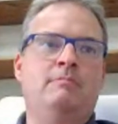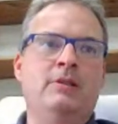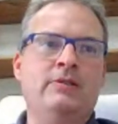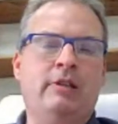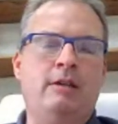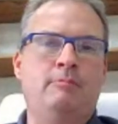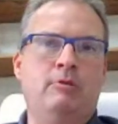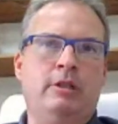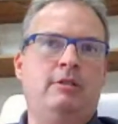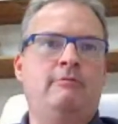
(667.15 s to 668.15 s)

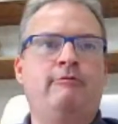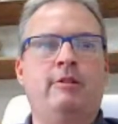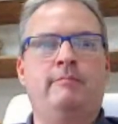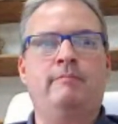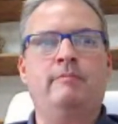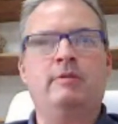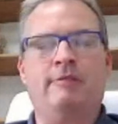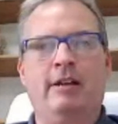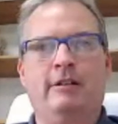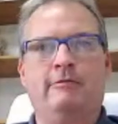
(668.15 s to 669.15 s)
Mislabeling from
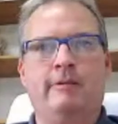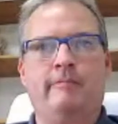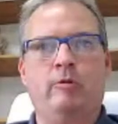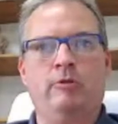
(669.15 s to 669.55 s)
the factory